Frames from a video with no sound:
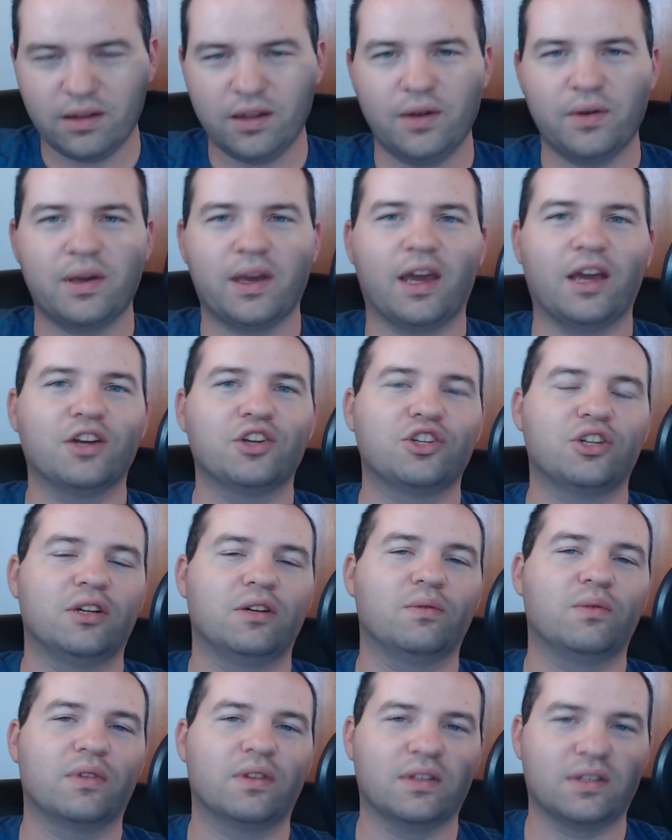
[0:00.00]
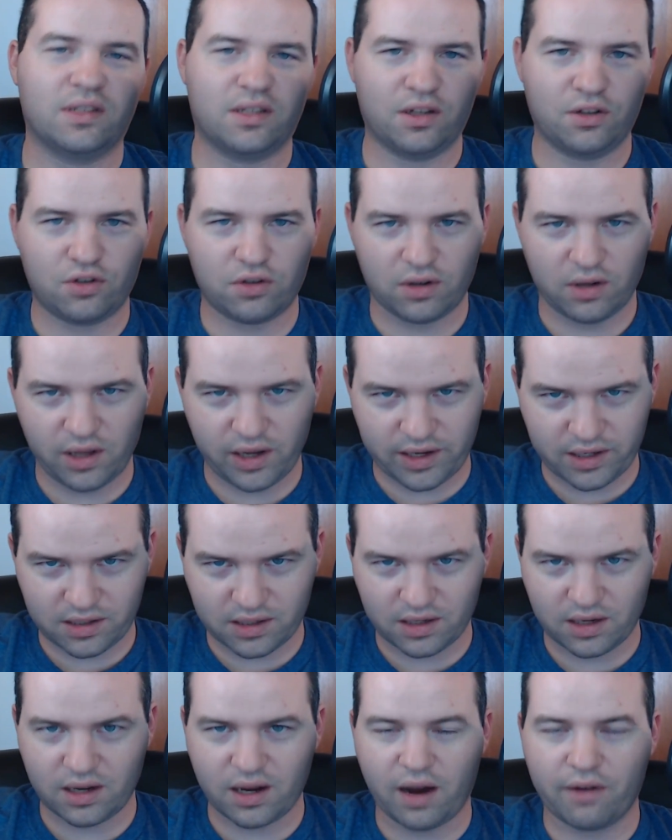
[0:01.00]
location with a
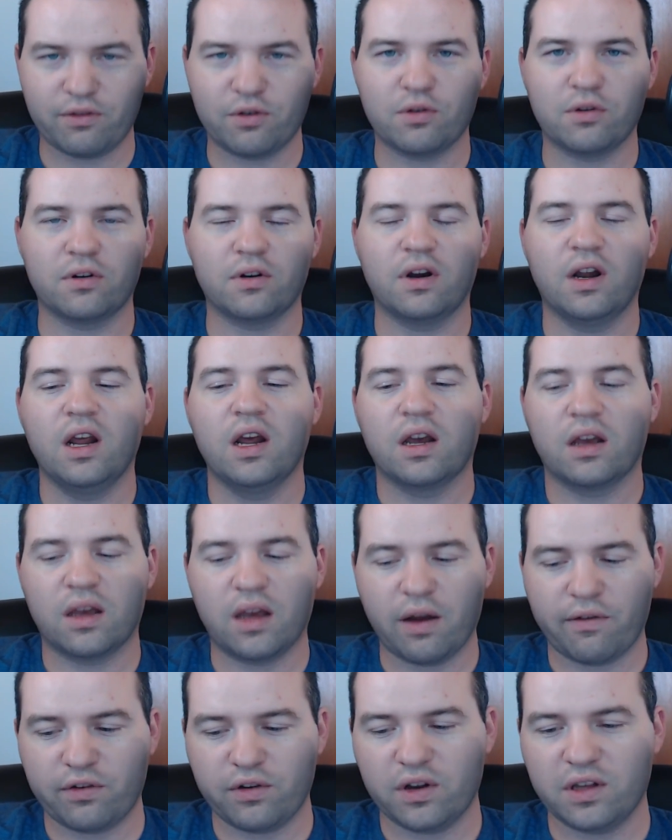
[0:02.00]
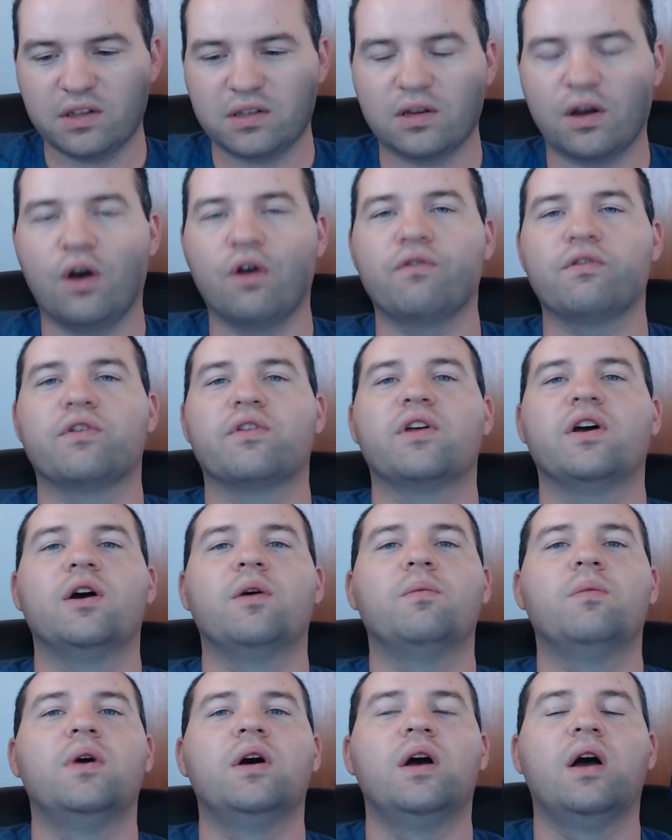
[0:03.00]
centralized governor governance over
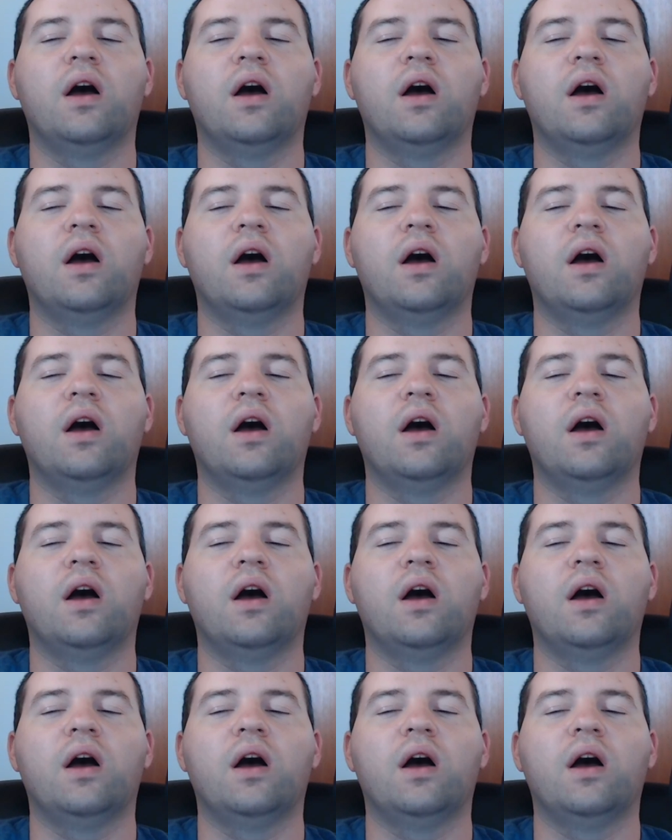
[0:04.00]
them,